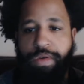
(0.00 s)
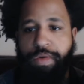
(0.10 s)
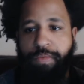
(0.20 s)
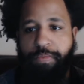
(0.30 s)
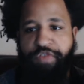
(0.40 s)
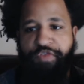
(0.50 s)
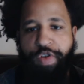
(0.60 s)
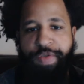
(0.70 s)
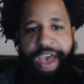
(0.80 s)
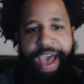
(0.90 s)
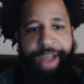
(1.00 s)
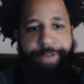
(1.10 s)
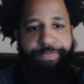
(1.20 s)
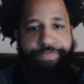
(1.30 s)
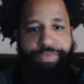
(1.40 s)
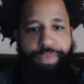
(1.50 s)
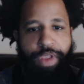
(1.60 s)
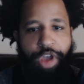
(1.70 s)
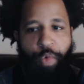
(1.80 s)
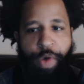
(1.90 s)
Before that,
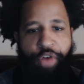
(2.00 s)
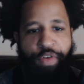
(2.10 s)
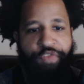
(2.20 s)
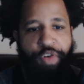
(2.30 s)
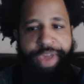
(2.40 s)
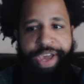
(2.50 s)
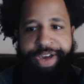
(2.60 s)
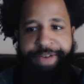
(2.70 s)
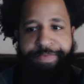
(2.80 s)
a win over Formiga.